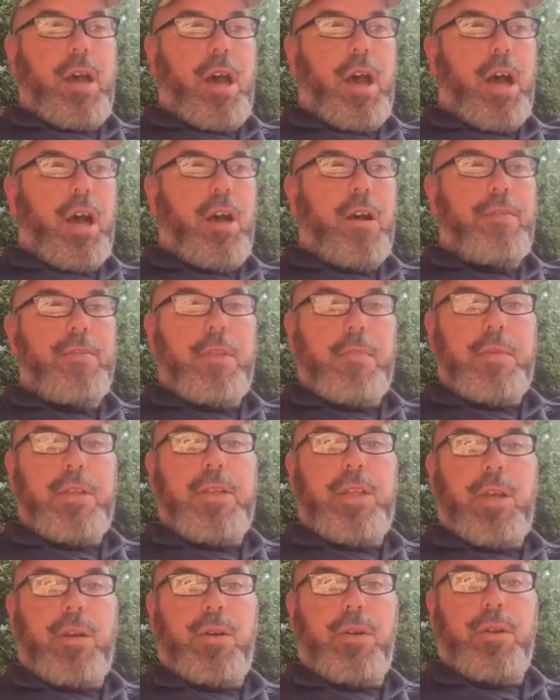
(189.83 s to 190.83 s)
of the
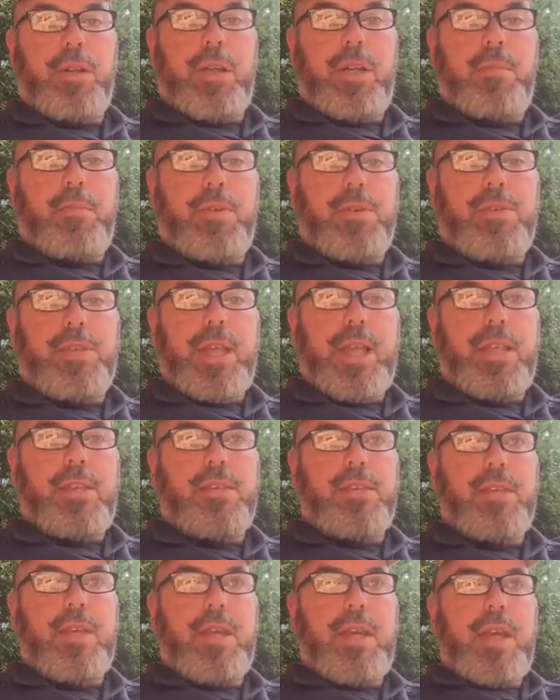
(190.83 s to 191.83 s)
material that he
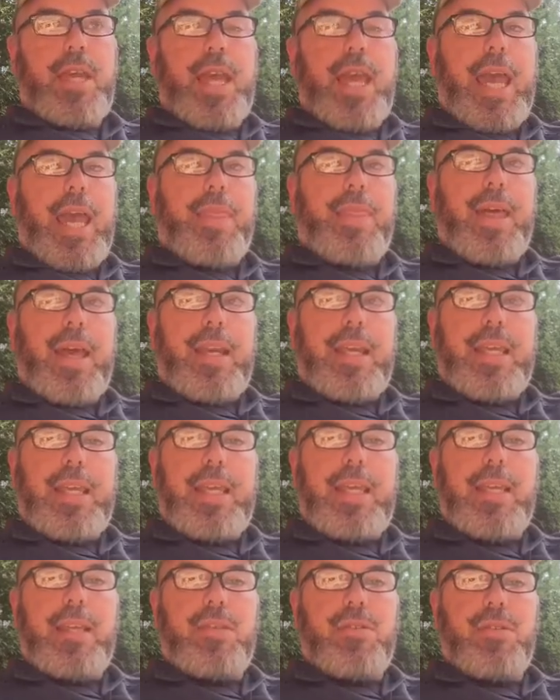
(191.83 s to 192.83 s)
presents, and that
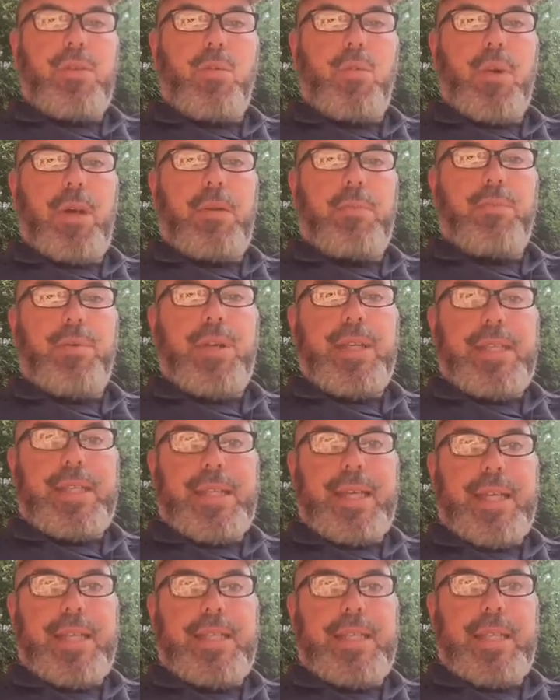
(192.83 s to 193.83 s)
he is the one
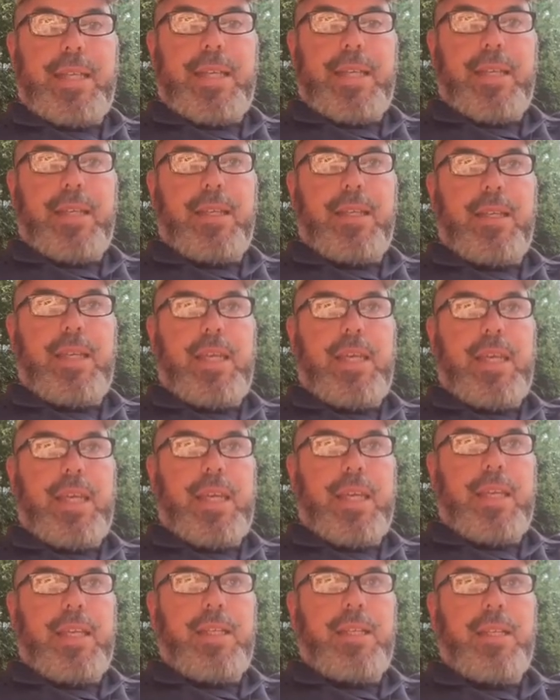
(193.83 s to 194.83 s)
presenting it
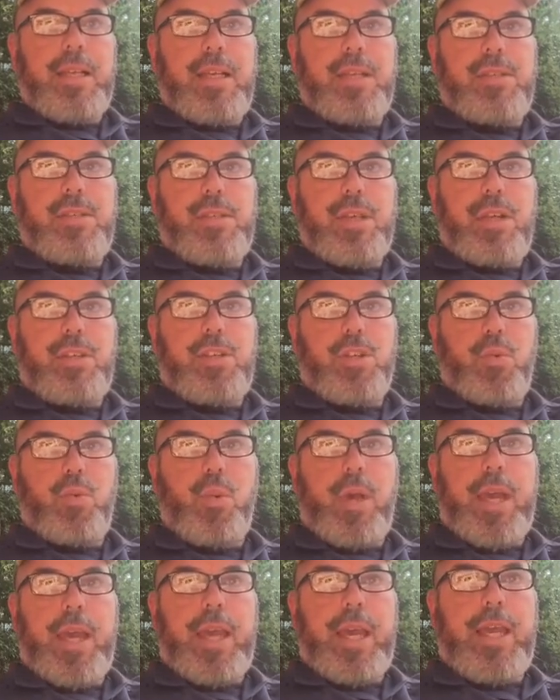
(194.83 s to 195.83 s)
in such a
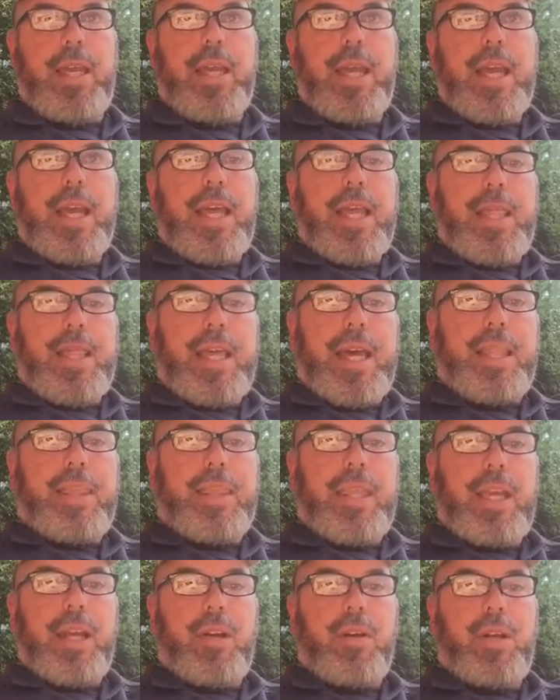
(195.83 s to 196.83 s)
way
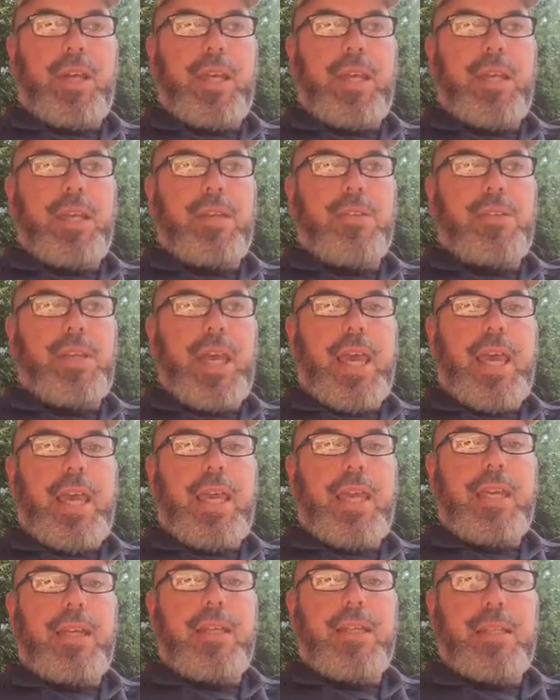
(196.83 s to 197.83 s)
that there is
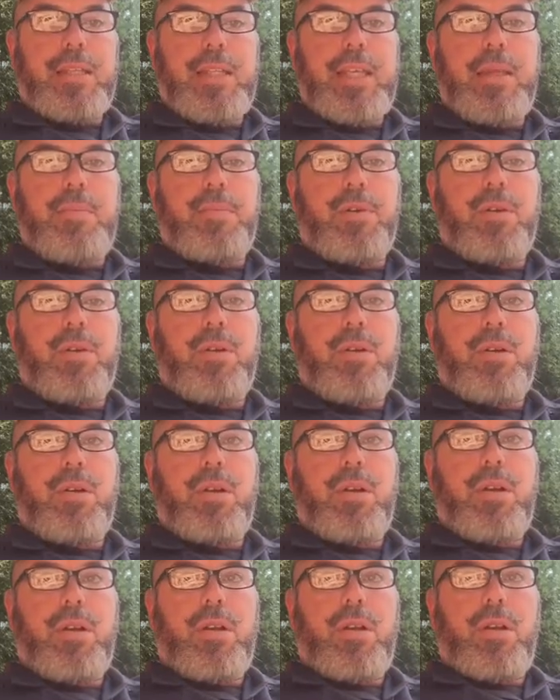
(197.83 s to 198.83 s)
a deeper
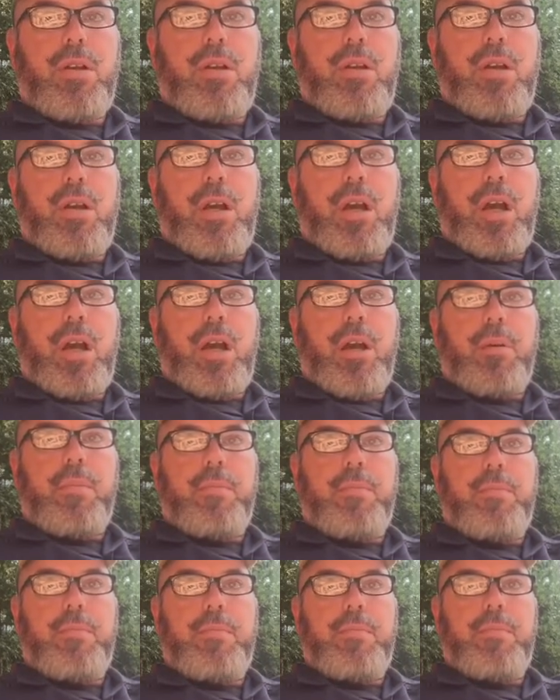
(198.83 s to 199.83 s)

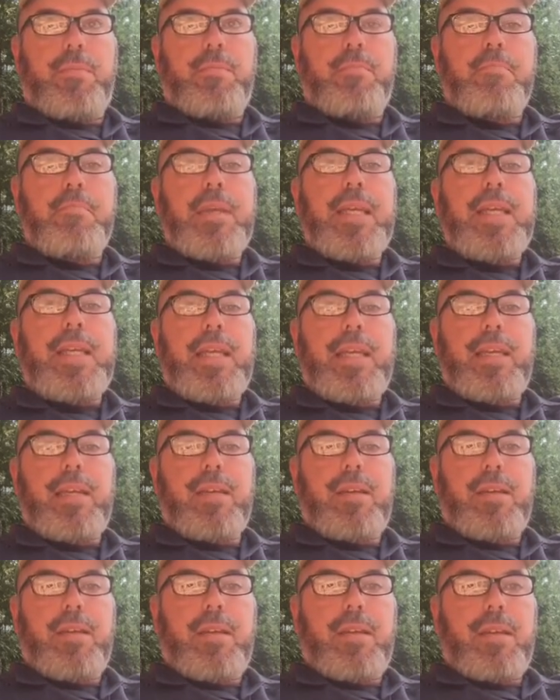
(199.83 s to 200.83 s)
um,
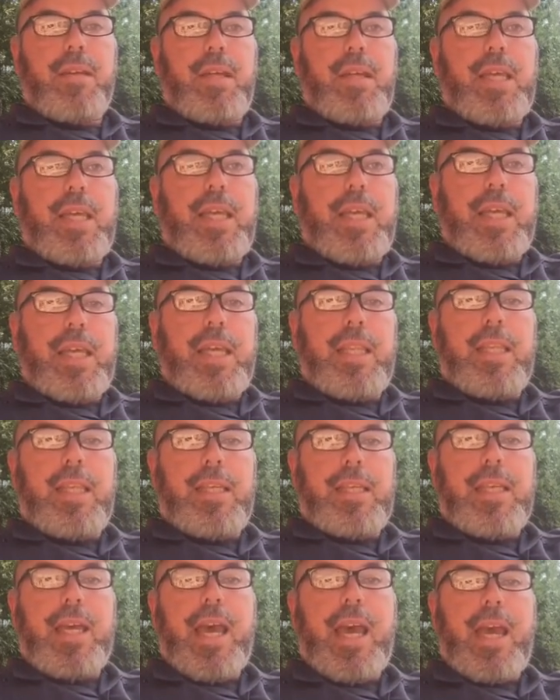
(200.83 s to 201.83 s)
meaning in the
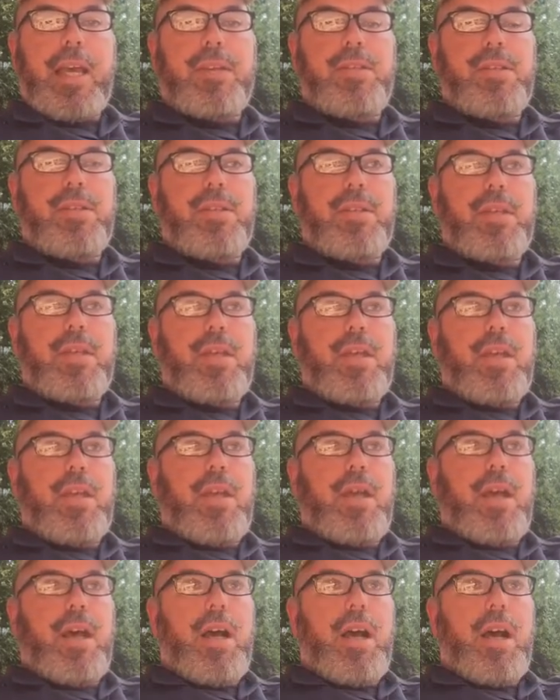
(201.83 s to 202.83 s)
text.
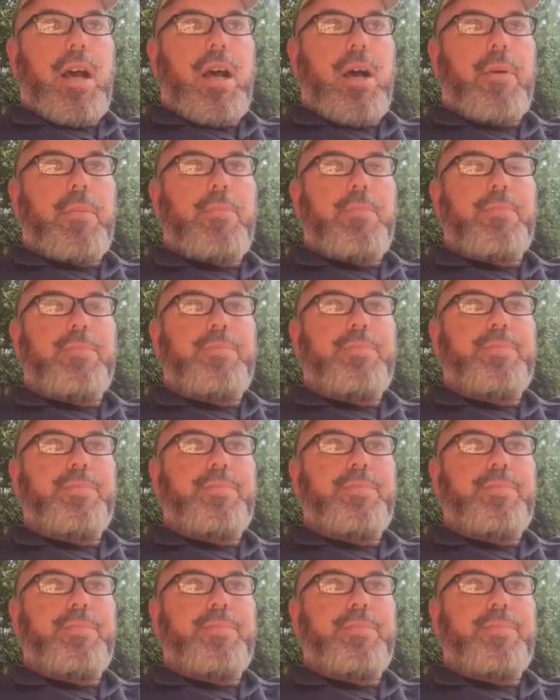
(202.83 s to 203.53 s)
Um,